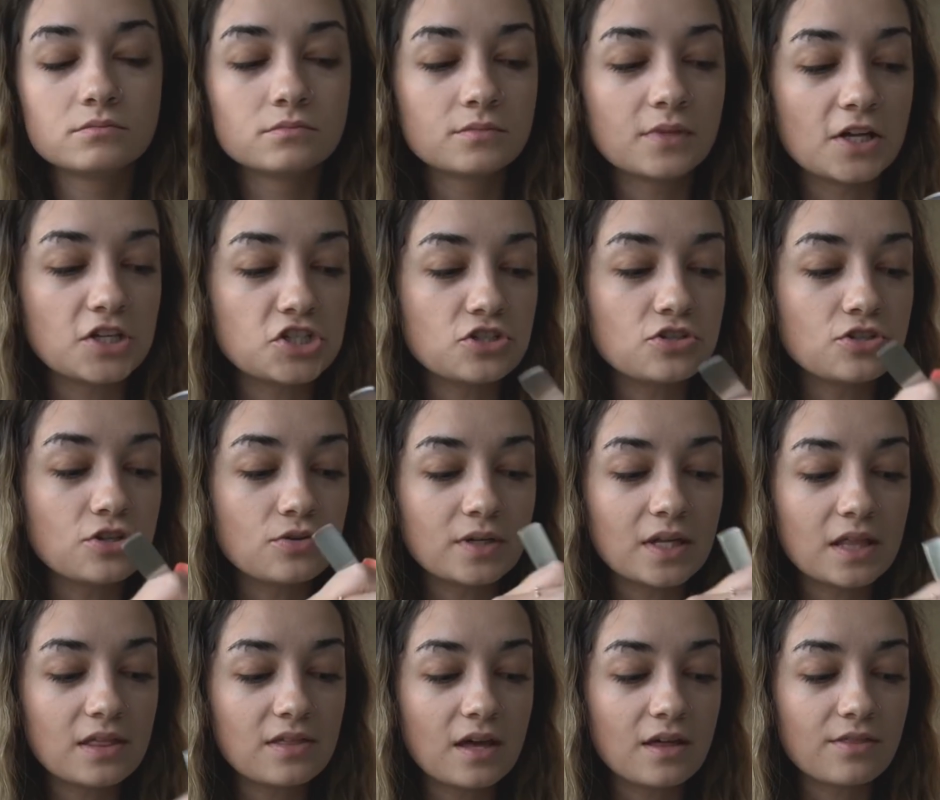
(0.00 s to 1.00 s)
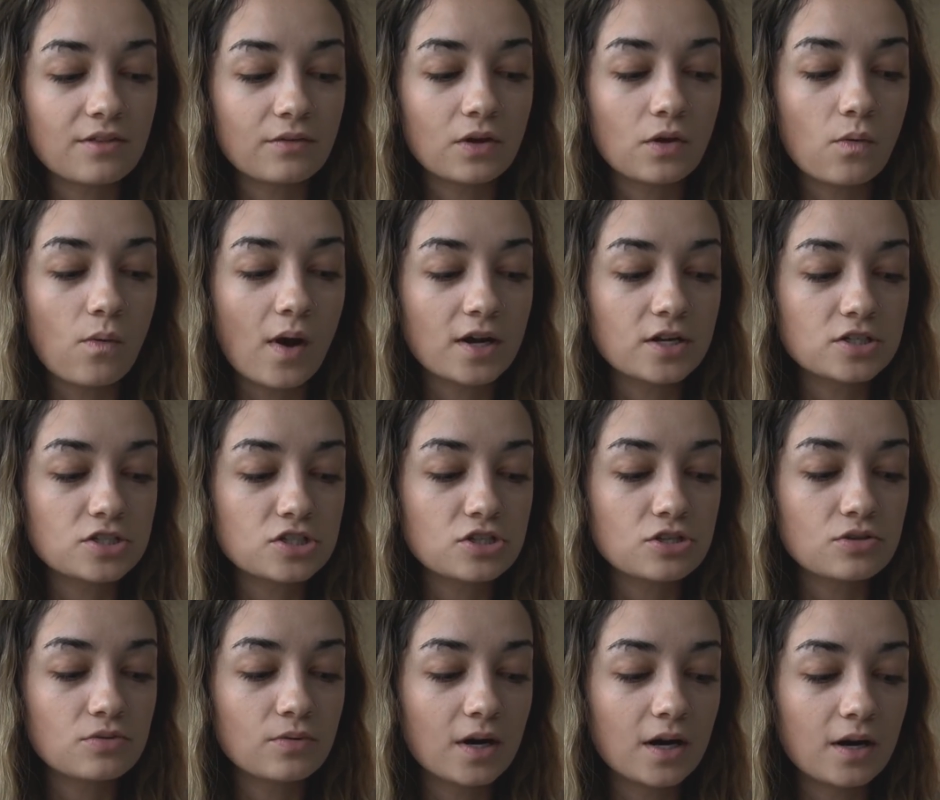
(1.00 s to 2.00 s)
let you do anything that requires
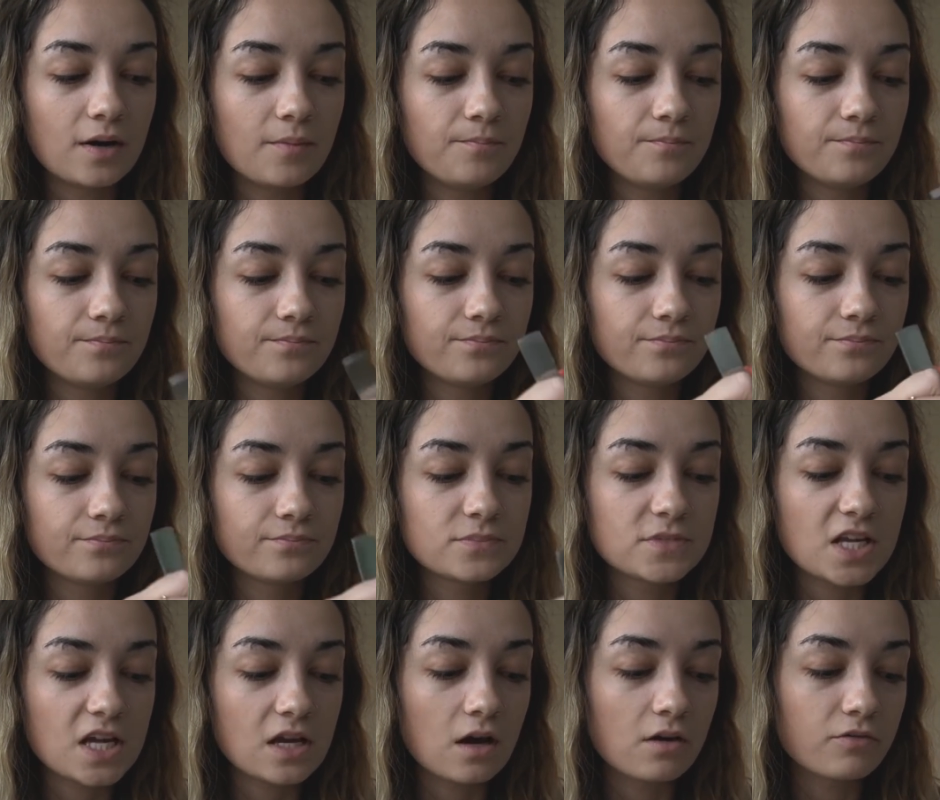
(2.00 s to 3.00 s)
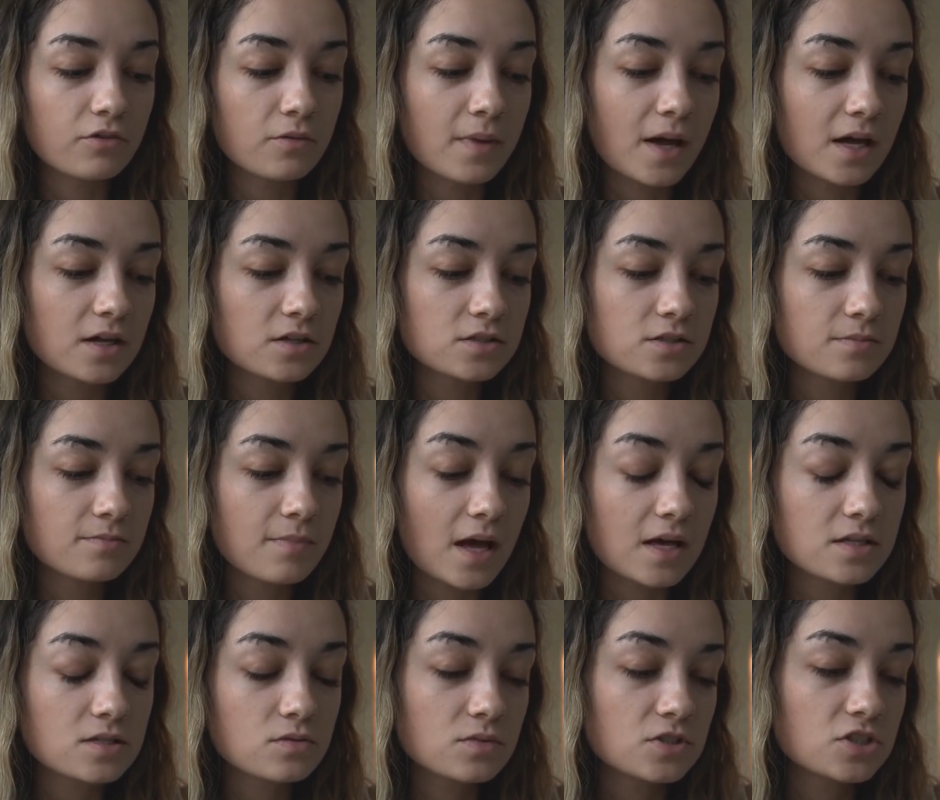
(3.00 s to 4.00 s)
you um, taking off your ma
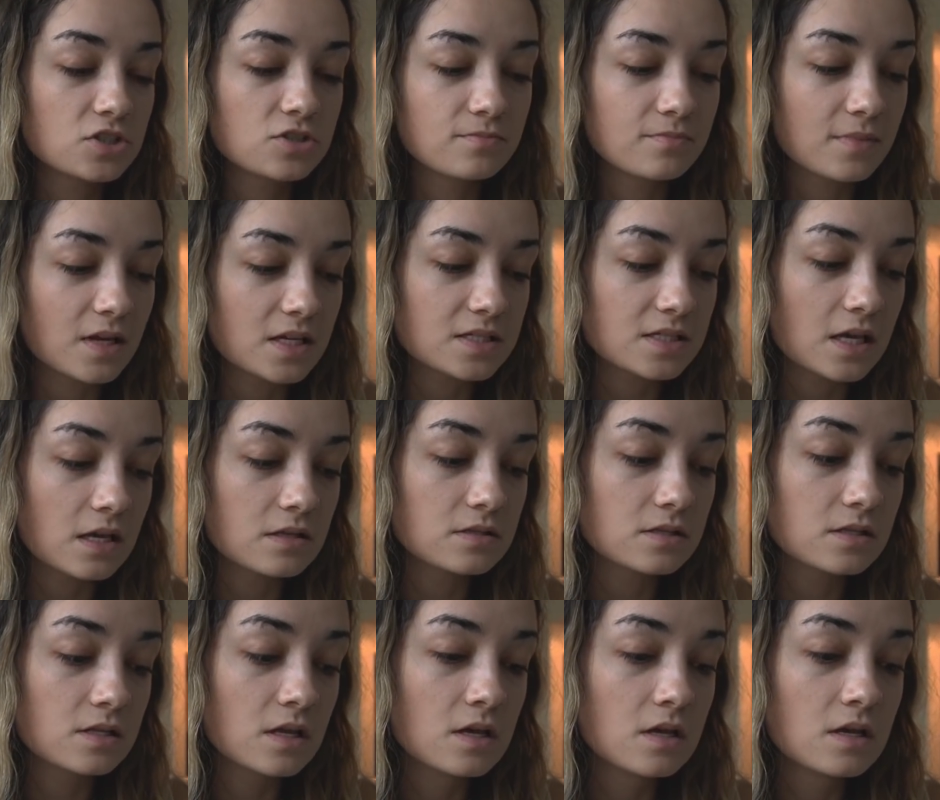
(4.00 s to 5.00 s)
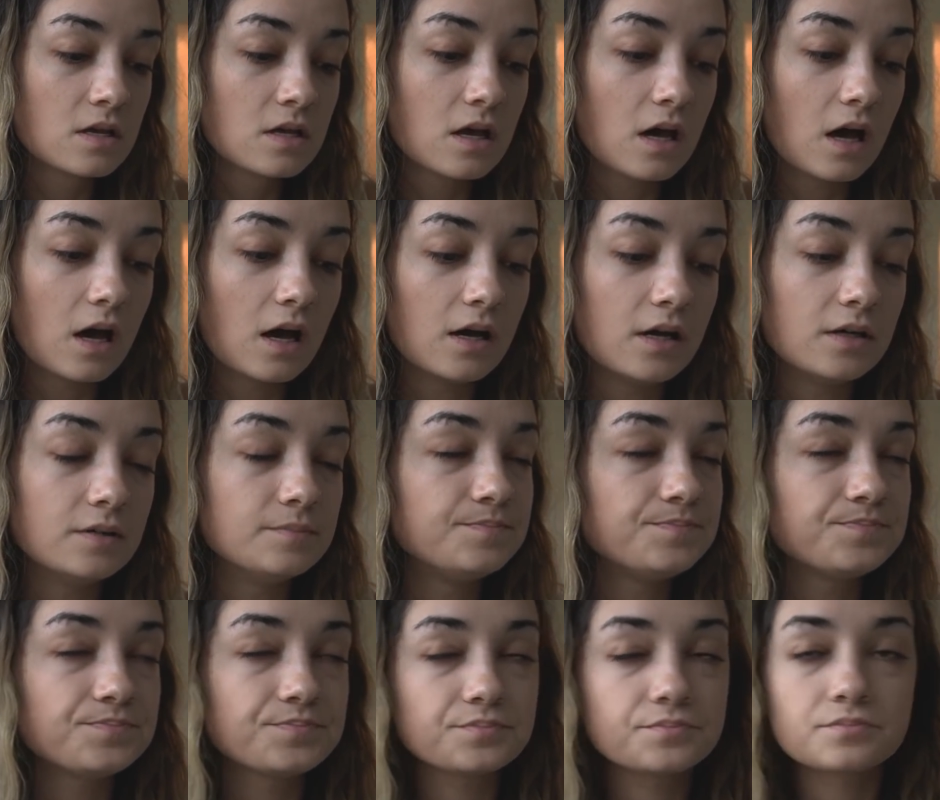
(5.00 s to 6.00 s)
mask which makes sense
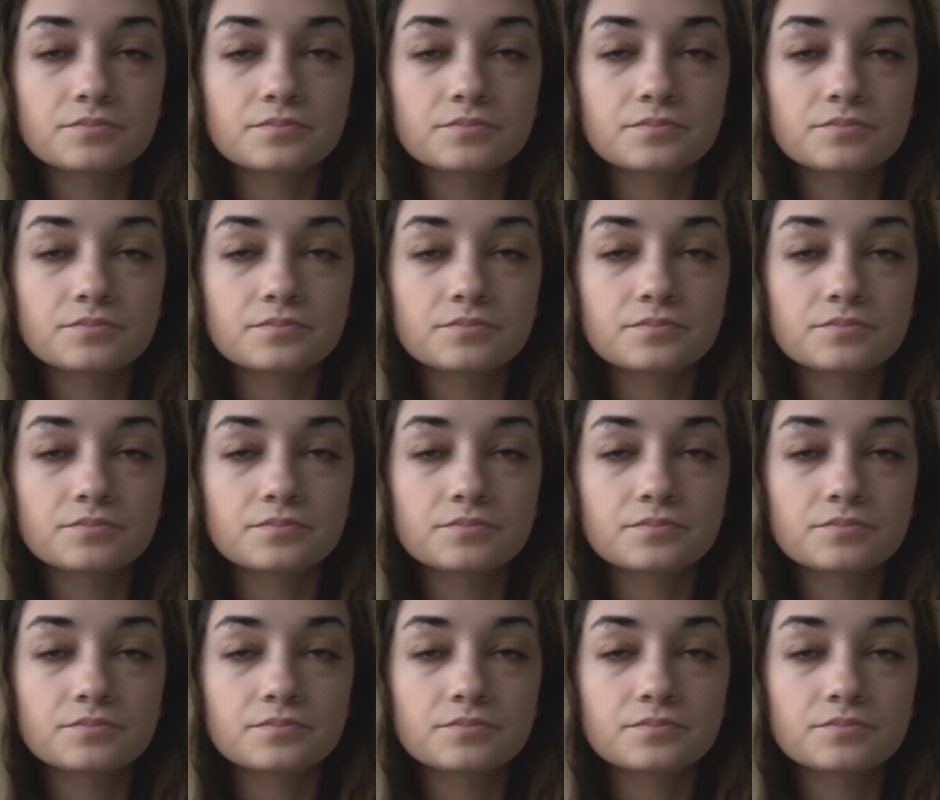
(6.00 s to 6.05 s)
um,